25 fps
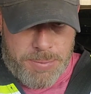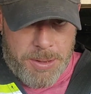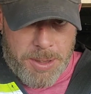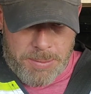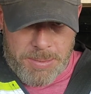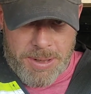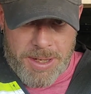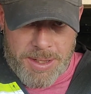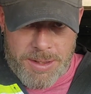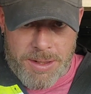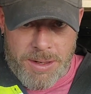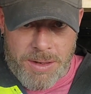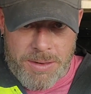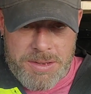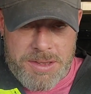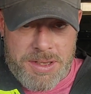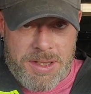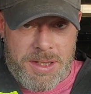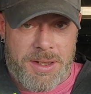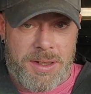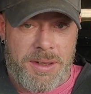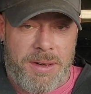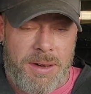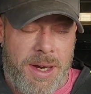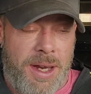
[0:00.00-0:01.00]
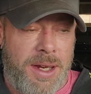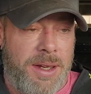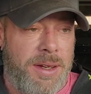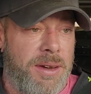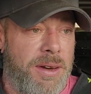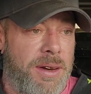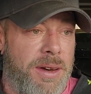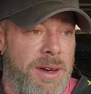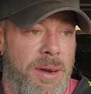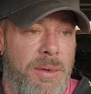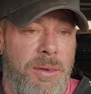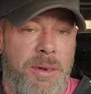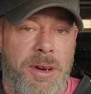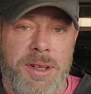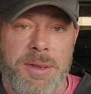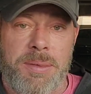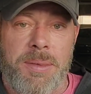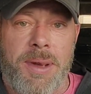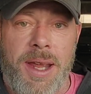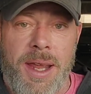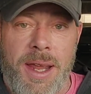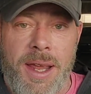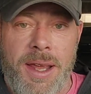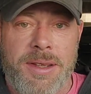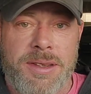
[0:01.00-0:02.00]
put my nose to the grinder and I worked
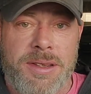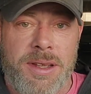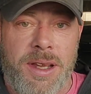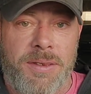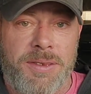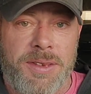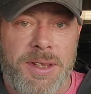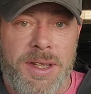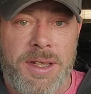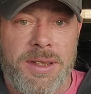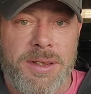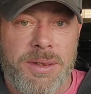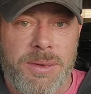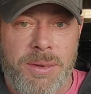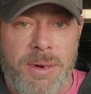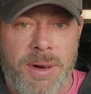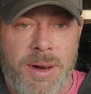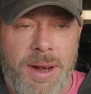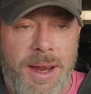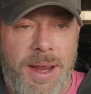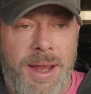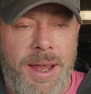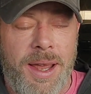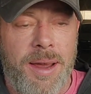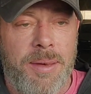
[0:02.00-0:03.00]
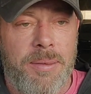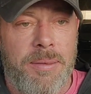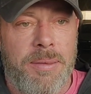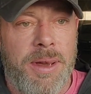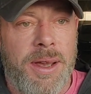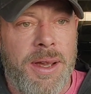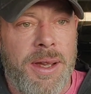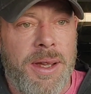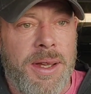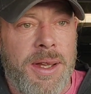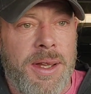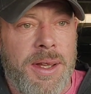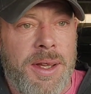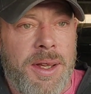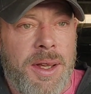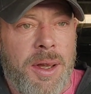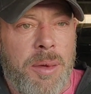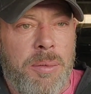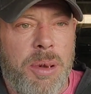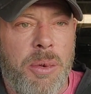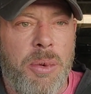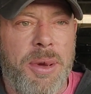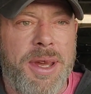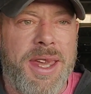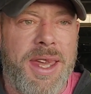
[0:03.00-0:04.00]
my ass off to get to where I am.
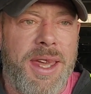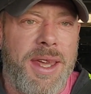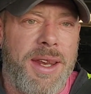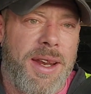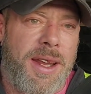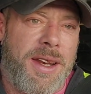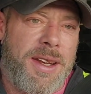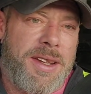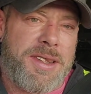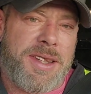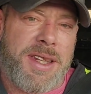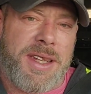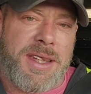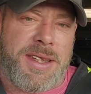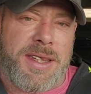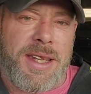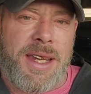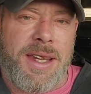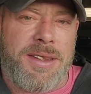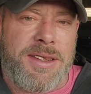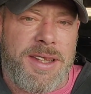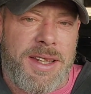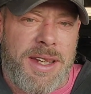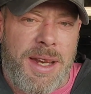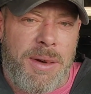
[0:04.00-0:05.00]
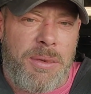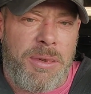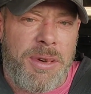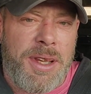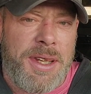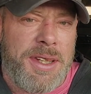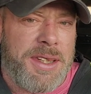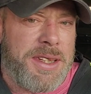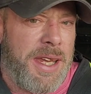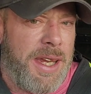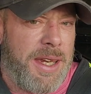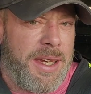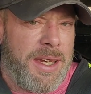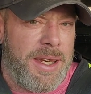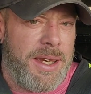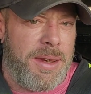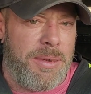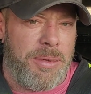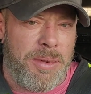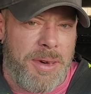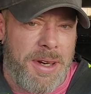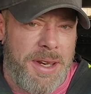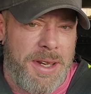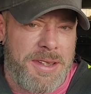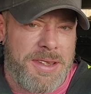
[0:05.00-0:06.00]
But we can't honestly say, did I really take any
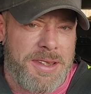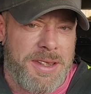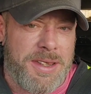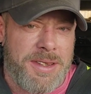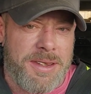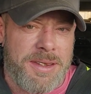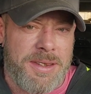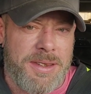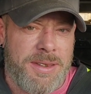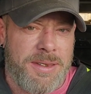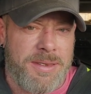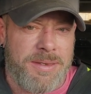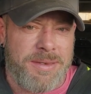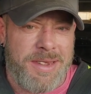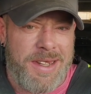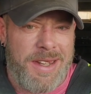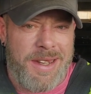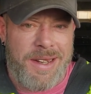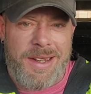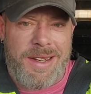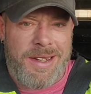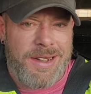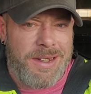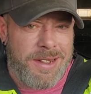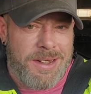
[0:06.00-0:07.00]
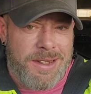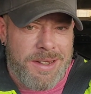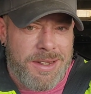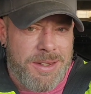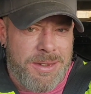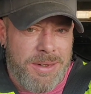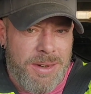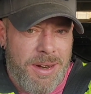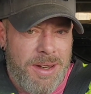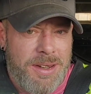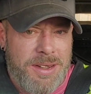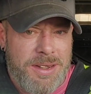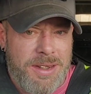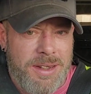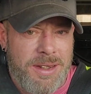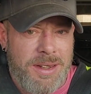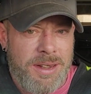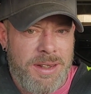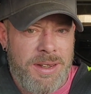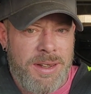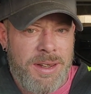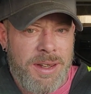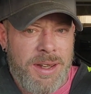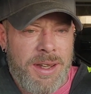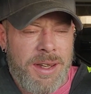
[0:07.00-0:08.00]
risks getting into construction?
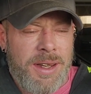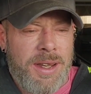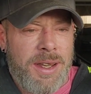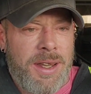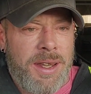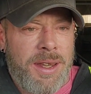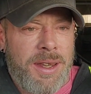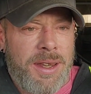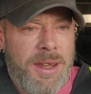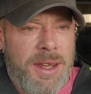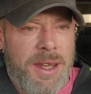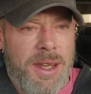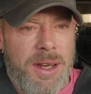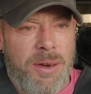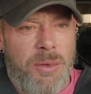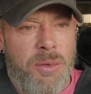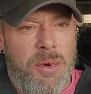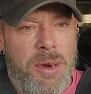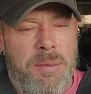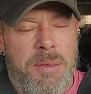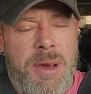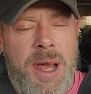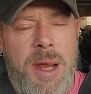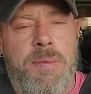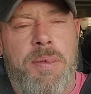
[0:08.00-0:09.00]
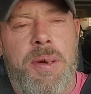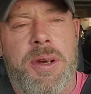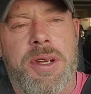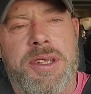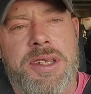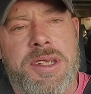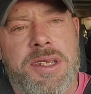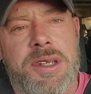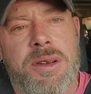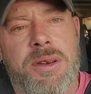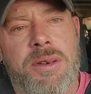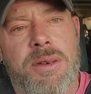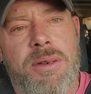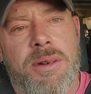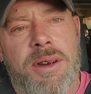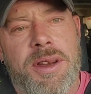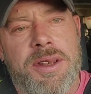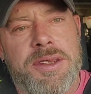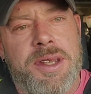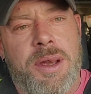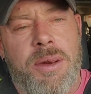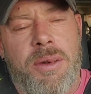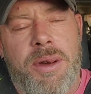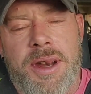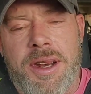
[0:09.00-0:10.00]
You know, when my pursuit
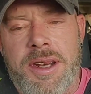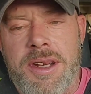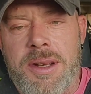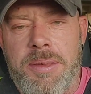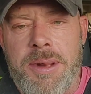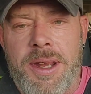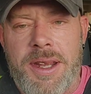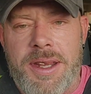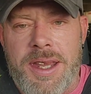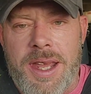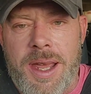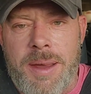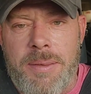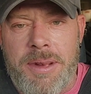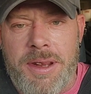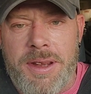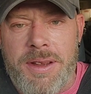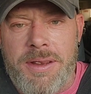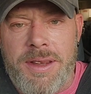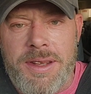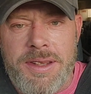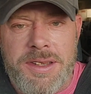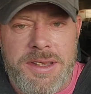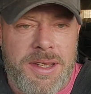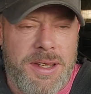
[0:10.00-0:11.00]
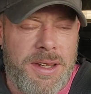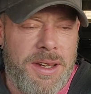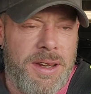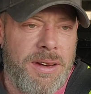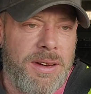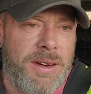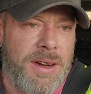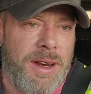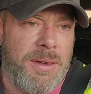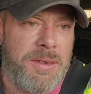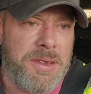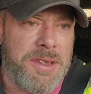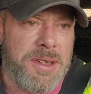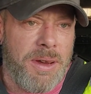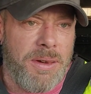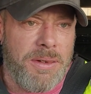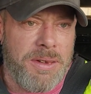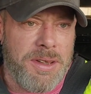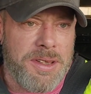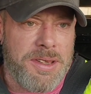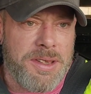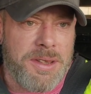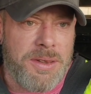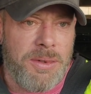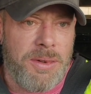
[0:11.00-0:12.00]
was, I wanted to be a chemical engineer and I was
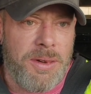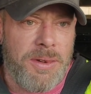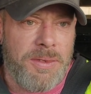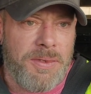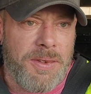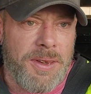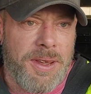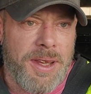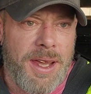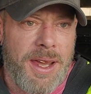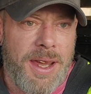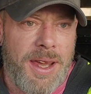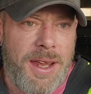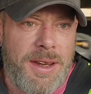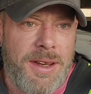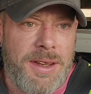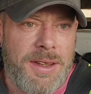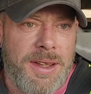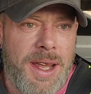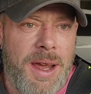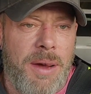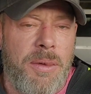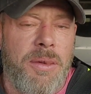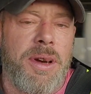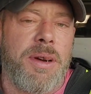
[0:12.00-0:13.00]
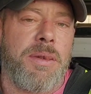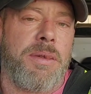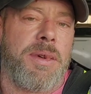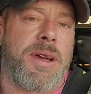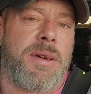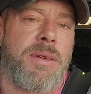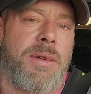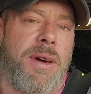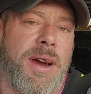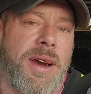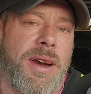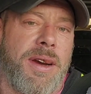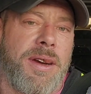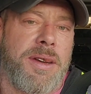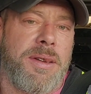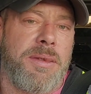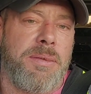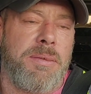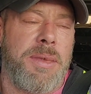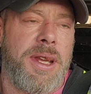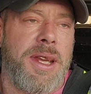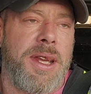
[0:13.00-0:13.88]
going to school for that, and that would have required